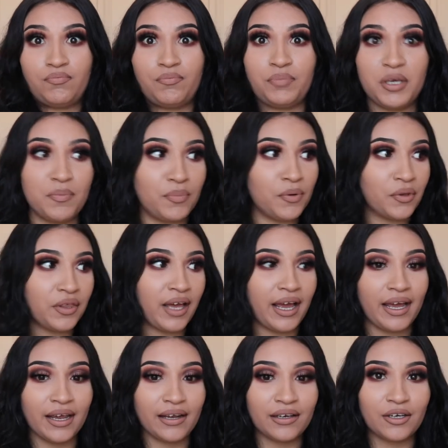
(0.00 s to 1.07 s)
people
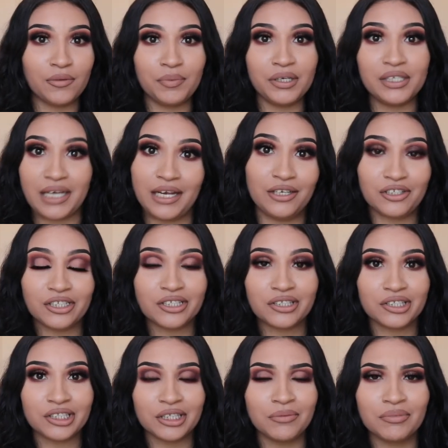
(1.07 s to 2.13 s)
that could be dangerous
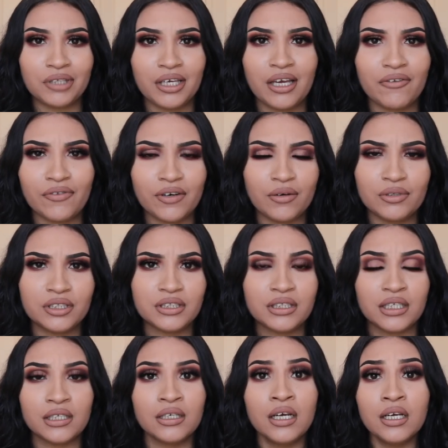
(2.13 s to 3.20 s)
or something. I forgot what she
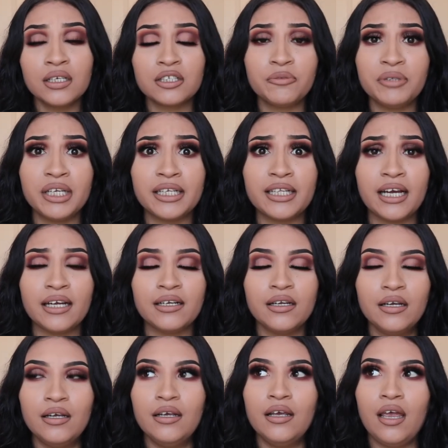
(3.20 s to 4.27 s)
said, something like that.
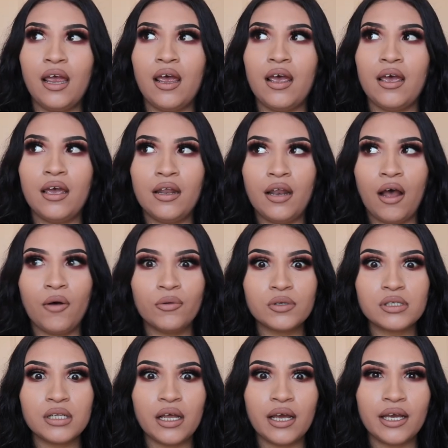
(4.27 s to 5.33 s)
And I
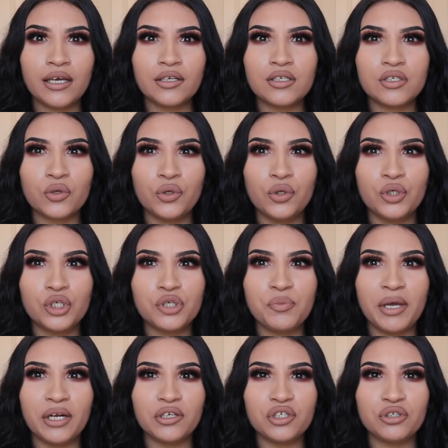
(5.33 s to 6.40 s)
was like, so you just
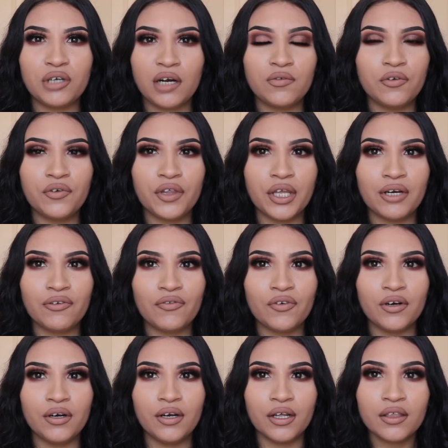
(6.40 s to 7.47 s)
made us drive over there
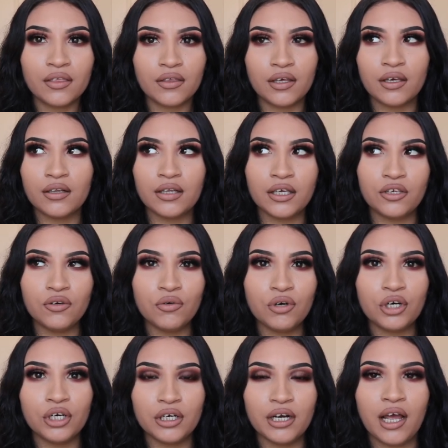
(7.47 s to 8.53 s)
for nothing? Like, you
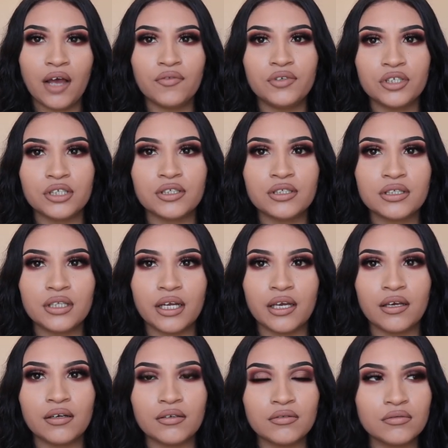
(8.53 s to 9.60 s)
could have just
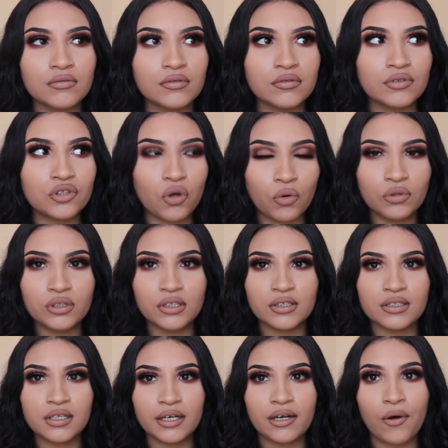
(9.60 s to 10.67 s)
like told
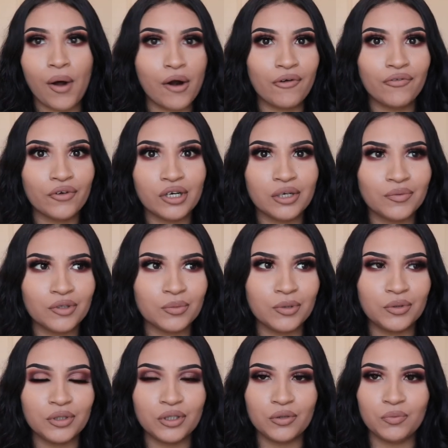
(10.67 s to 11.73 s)
us like, oh, I don't feel comfortable
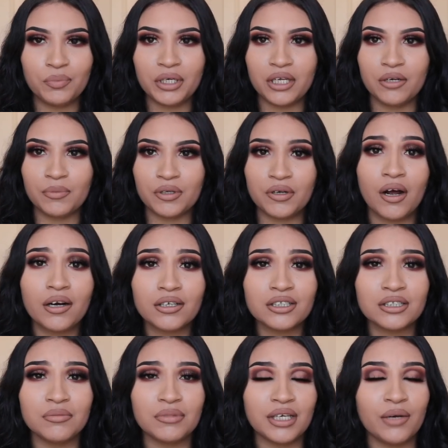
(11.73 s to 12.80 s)
with you picking up the dog or
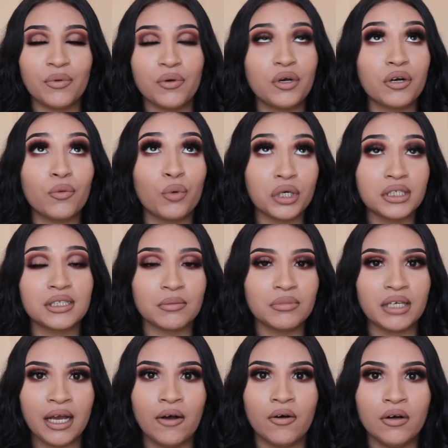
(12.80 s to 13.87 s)
something, and we could have worked
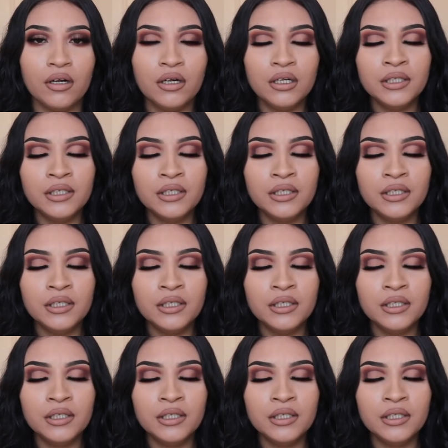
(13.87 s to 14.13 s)
something out.